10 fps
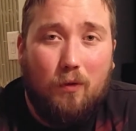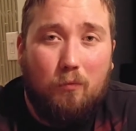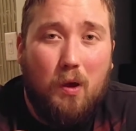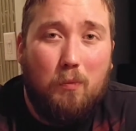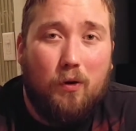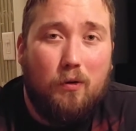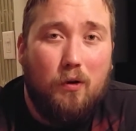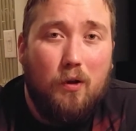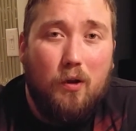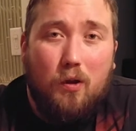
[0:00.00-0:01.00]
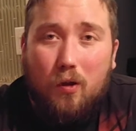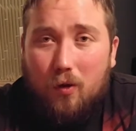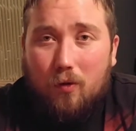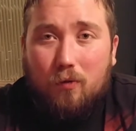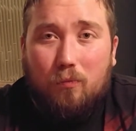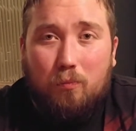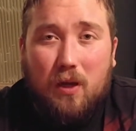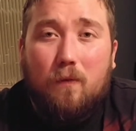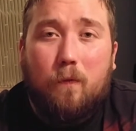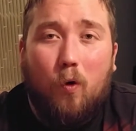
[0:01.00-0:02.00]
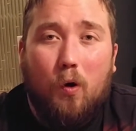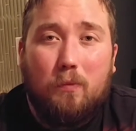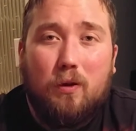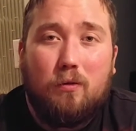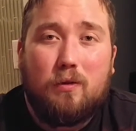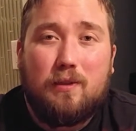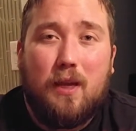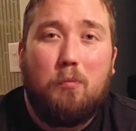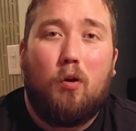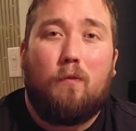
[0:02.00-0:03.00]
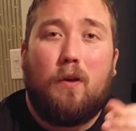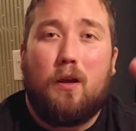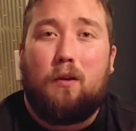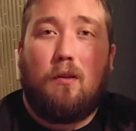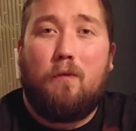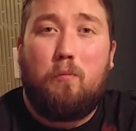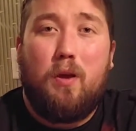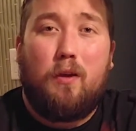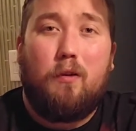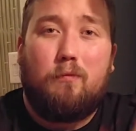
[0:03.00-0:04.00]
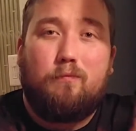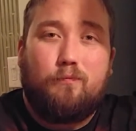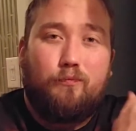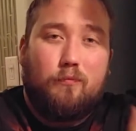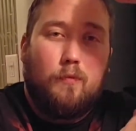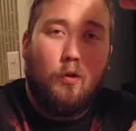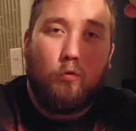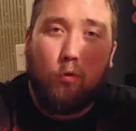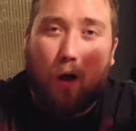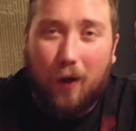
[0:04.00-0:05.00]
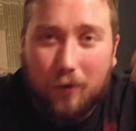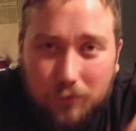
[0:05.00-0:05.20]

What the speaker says: Remember, be informed, stay motivated, and live big. Raw.